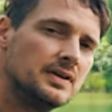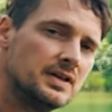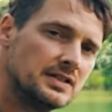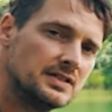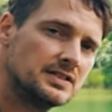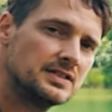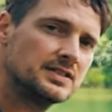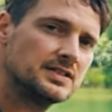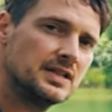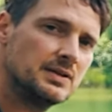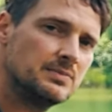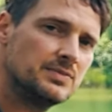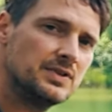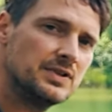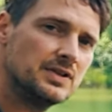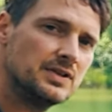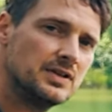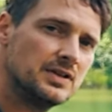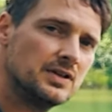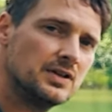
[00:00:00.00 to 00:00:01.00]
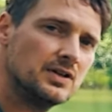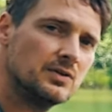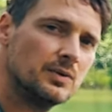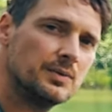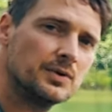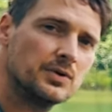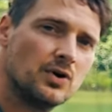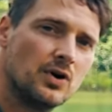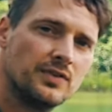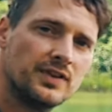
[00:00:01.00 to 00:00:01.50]
It's the same thing here. We
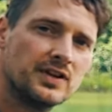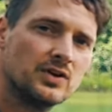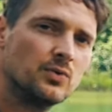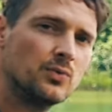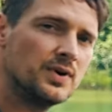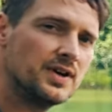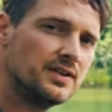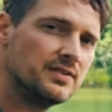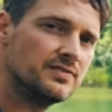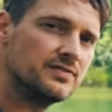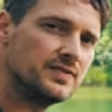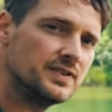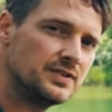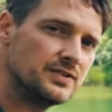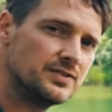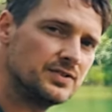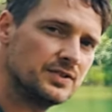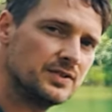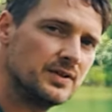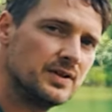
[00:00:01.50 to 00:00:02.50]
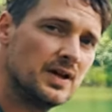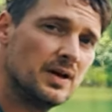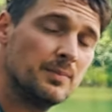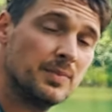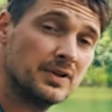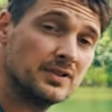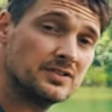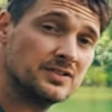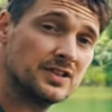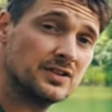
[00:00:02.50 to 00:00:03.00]
would call that a wave feature,
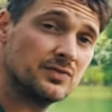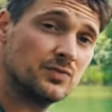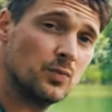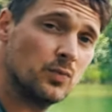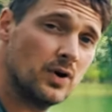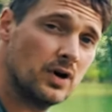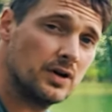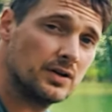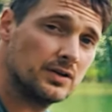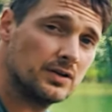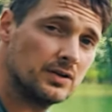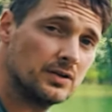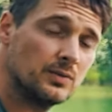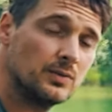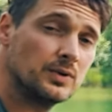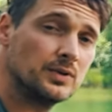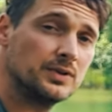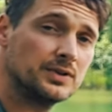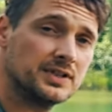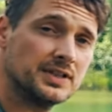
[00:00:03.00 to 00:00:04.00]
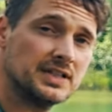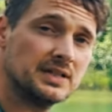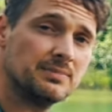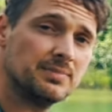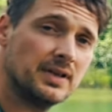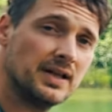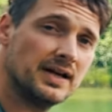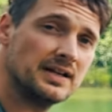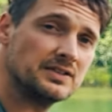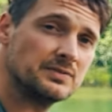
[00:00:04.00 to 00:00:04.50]
but instead of water, we're looking at
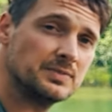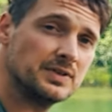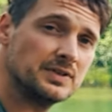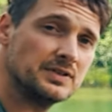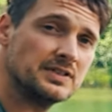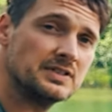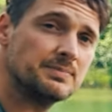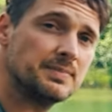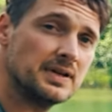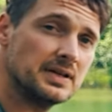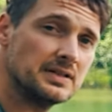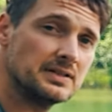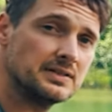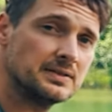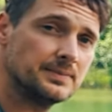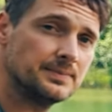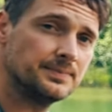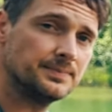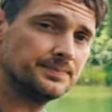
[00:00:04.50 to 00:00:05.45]
plasma in space.